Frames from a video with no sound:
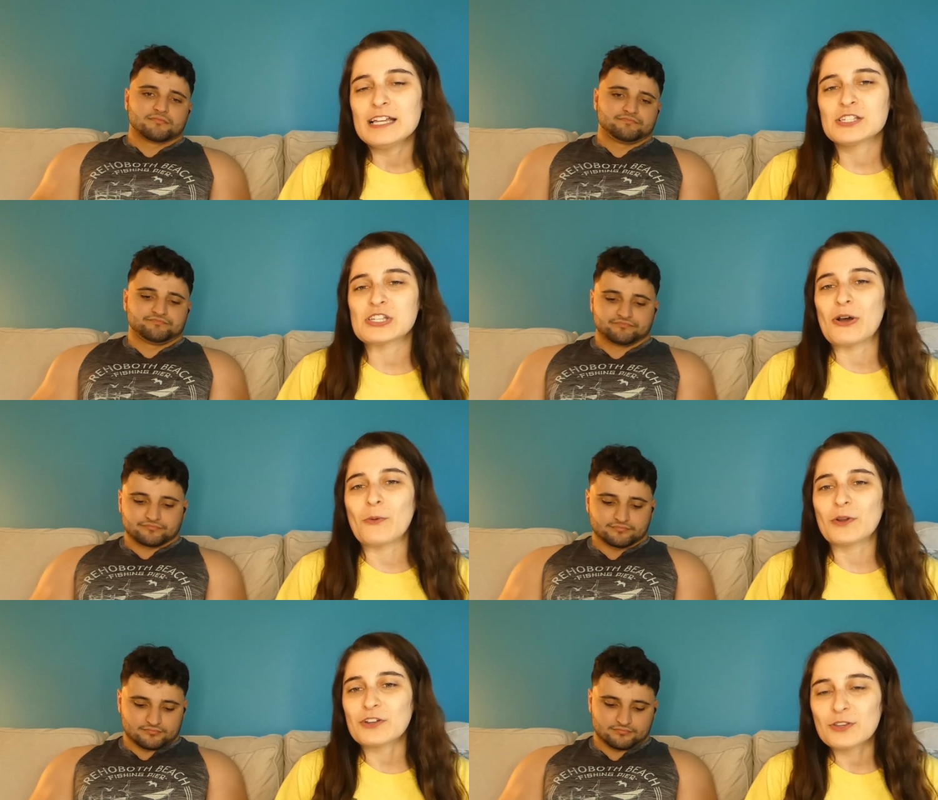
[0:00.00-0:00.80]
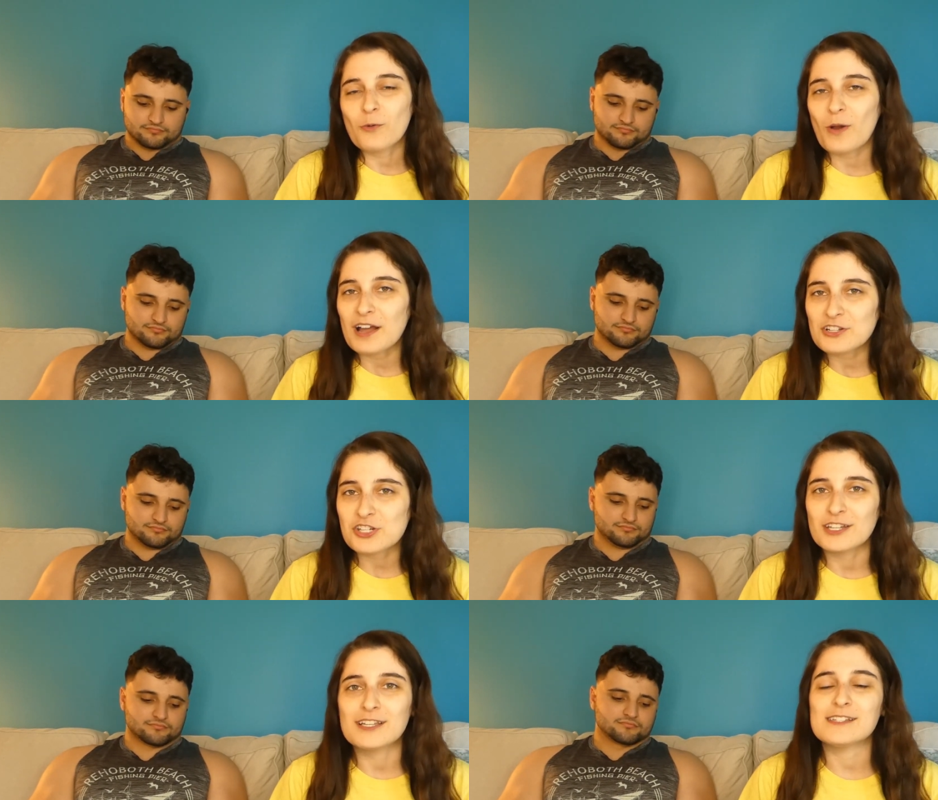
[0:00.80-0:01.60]
Speaker 1: so we're gonna watch
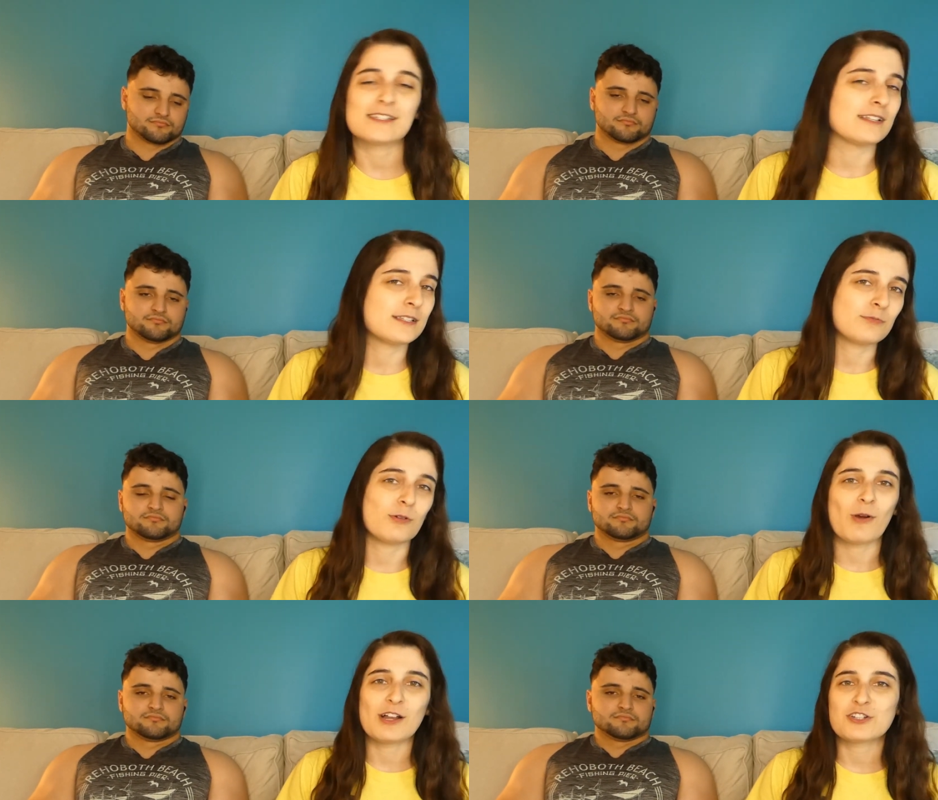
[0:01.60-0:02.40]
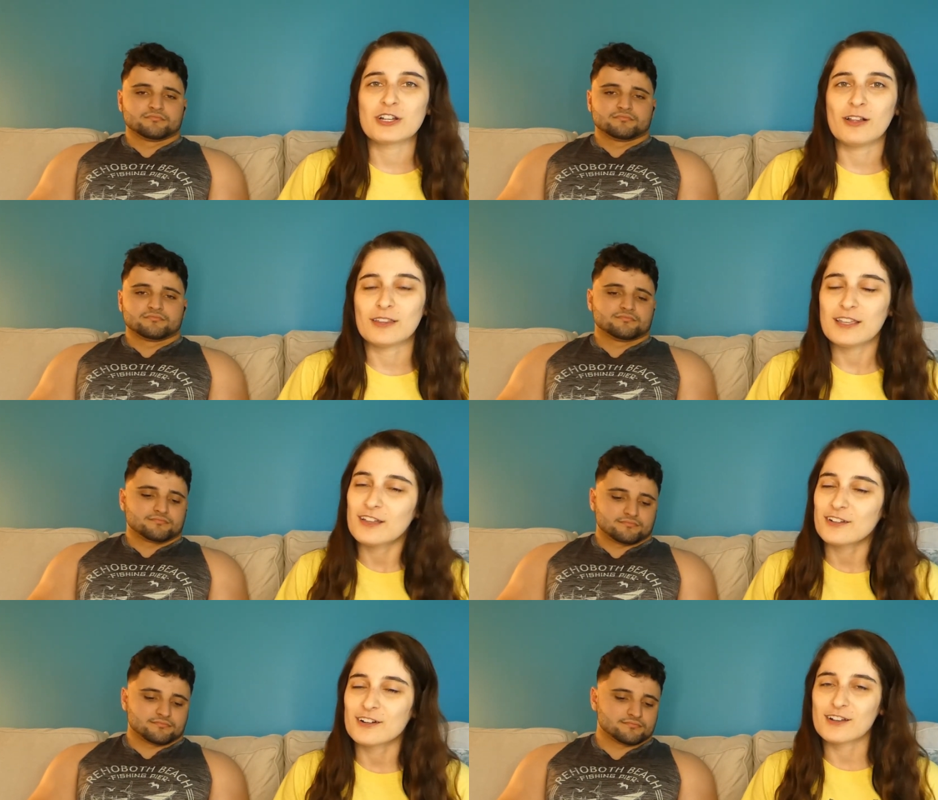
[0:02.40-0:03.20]
it since we're watching all the
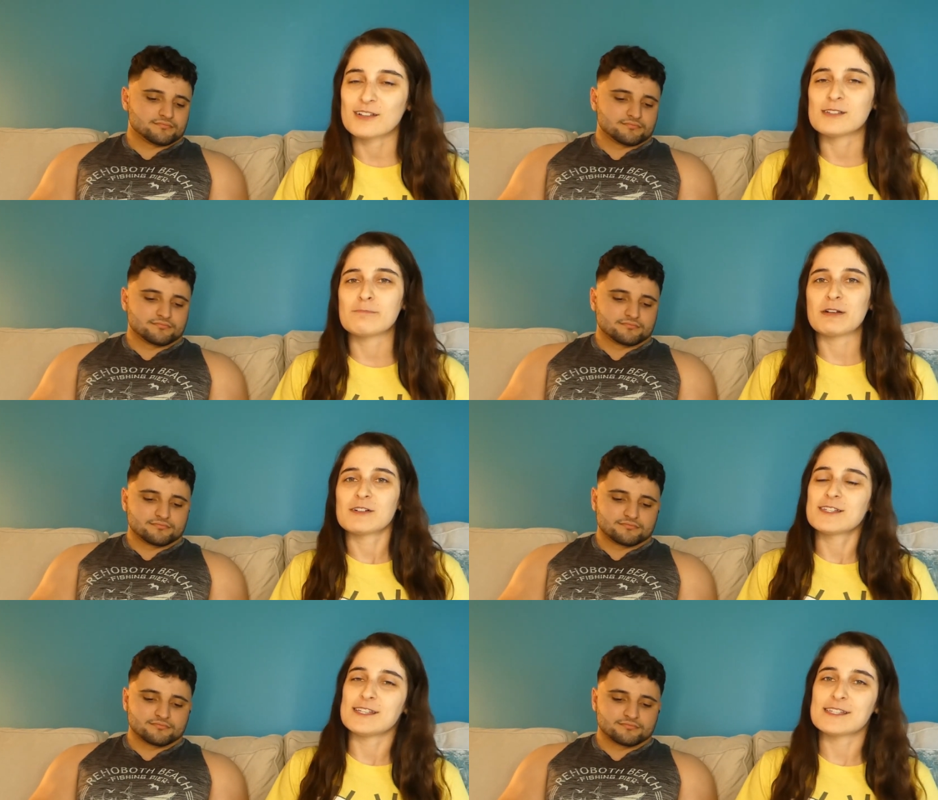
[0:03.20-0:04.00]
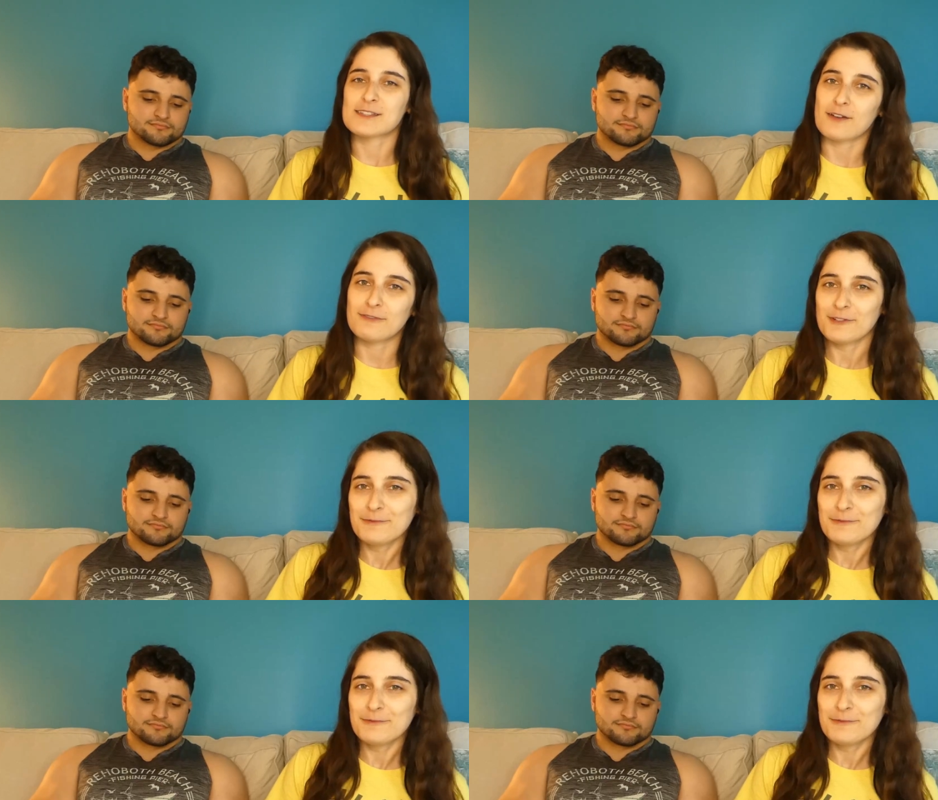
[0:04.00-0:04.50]
other conspiracy stuff.